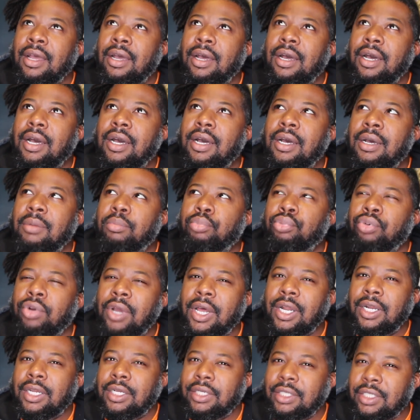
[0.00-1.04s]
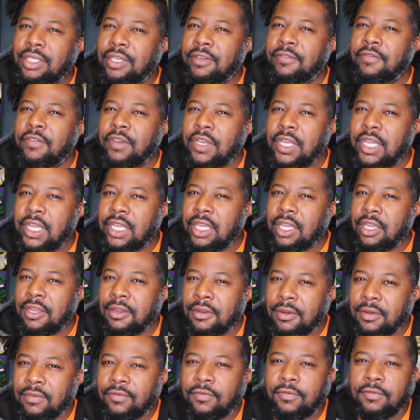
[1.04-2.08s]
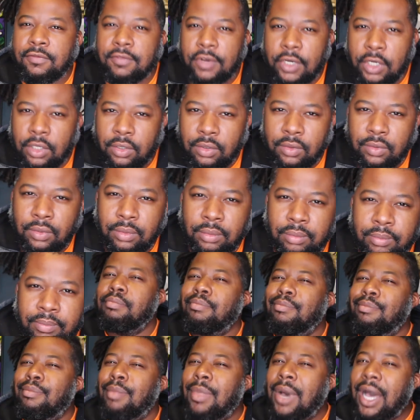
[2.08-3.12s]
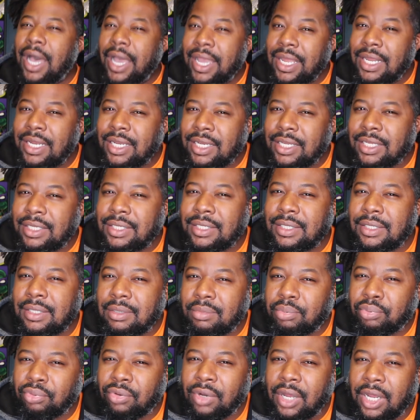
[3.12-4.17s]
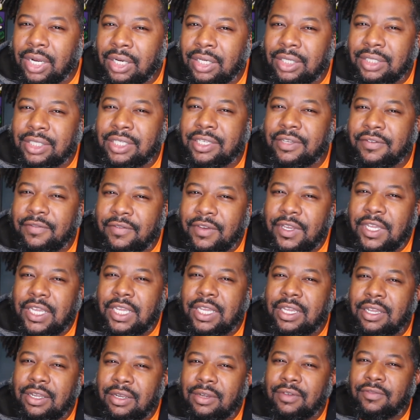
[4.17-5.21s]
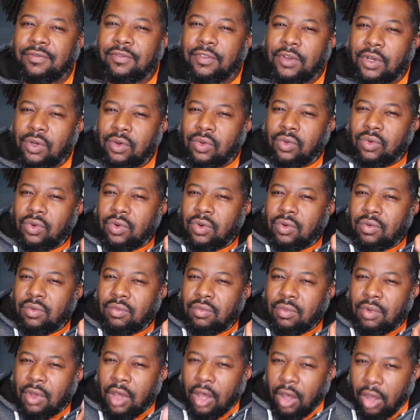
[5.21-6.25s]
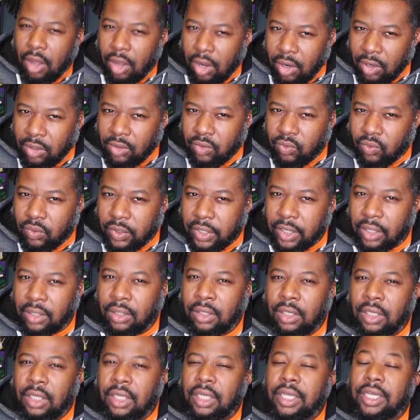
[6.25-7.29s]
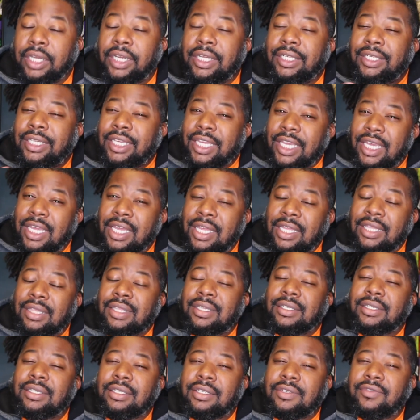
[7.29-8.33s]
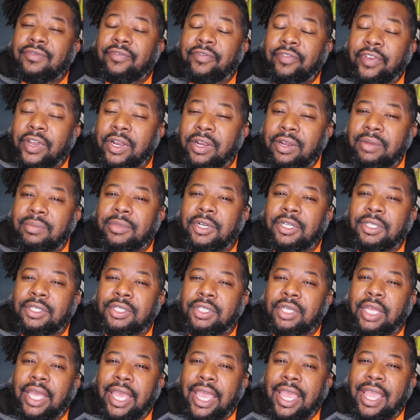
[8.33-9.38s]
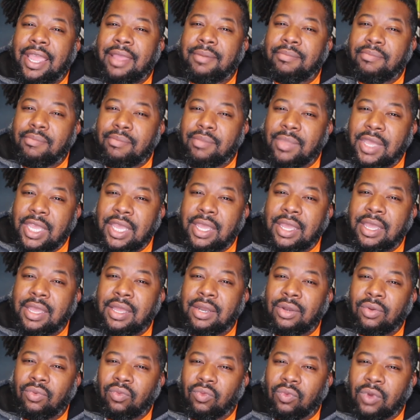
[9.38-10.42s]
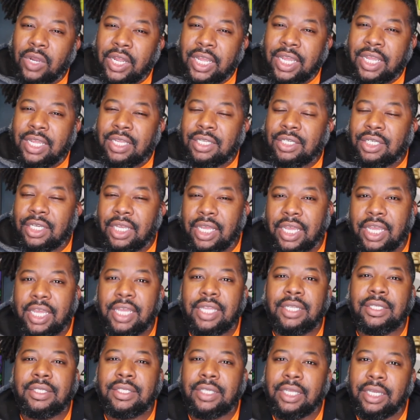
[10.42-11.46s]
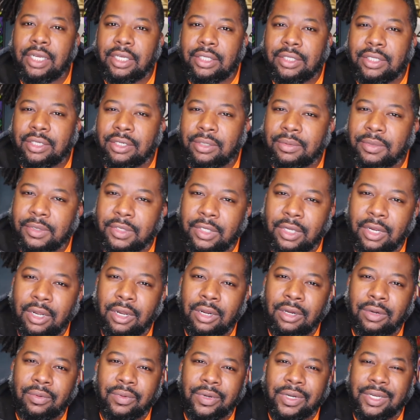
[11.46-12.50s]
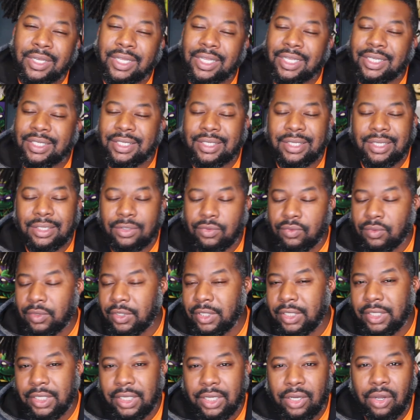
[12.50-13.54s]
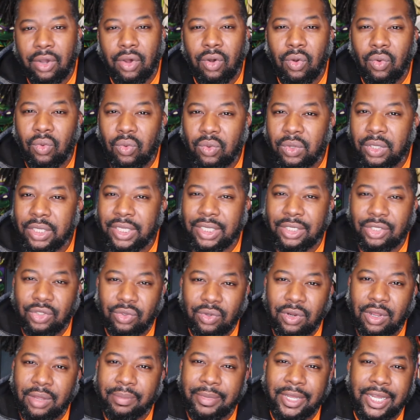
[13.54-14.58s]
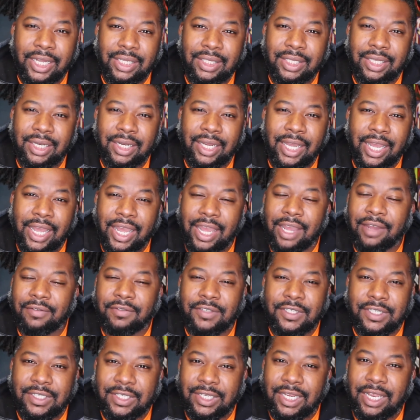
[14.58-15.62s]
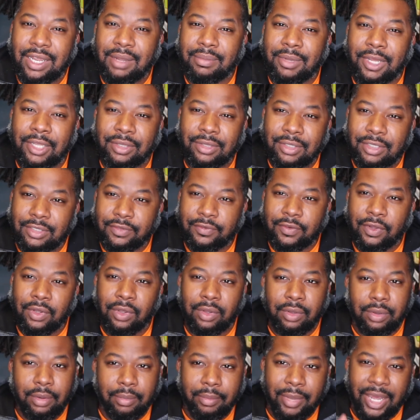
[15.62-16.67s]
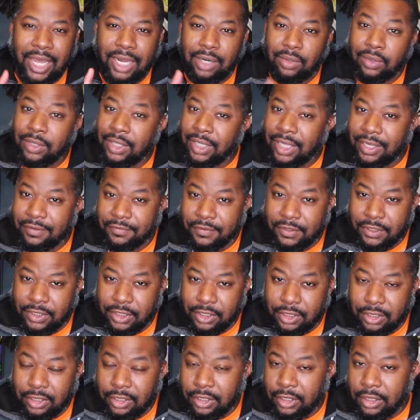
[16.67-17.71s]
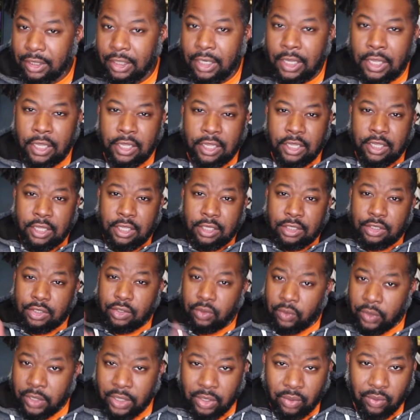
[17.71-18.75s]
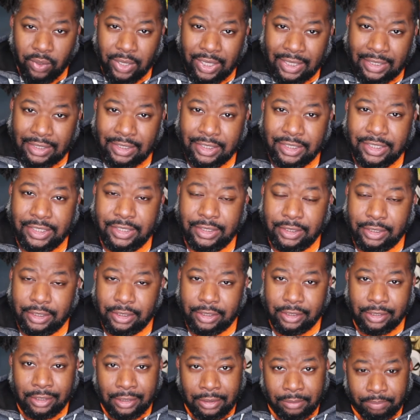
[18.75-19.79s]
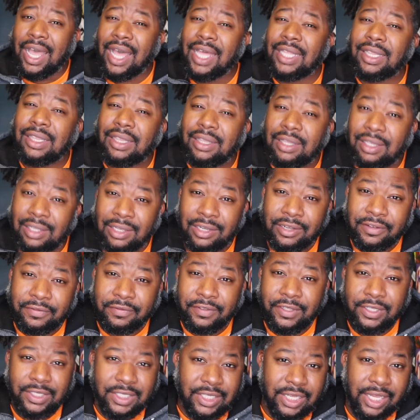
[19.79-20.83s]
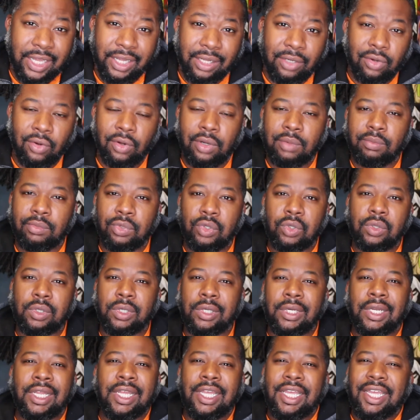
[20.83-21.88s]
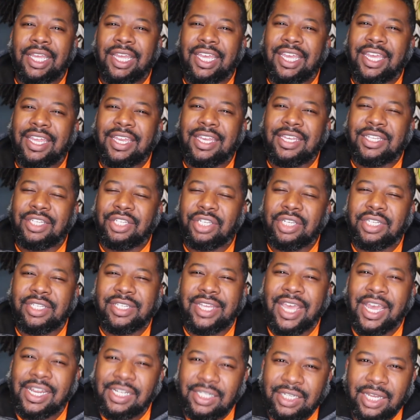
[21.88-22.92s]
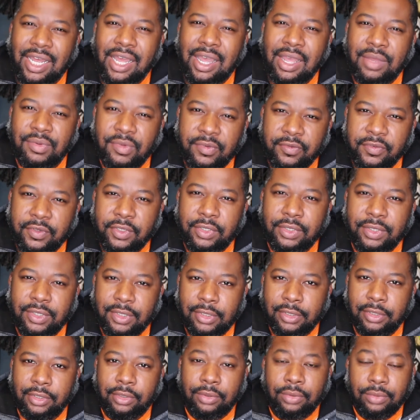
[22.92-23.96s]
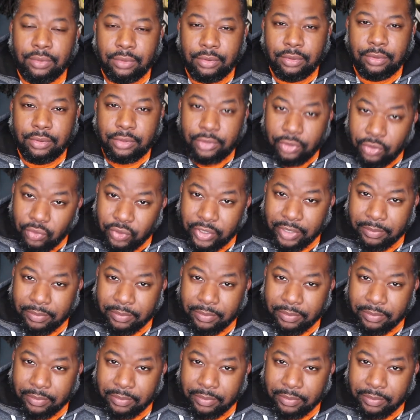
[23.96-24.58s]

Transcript: productivity geared phone minus the productivity geared phone hardware. Again, this is very much a mid-range handset in terms of the hardware, and that's really the only drawback that I have to say about this phone. Battery life is good, screen quality is good. I love the tech on board. It just at times feels a little too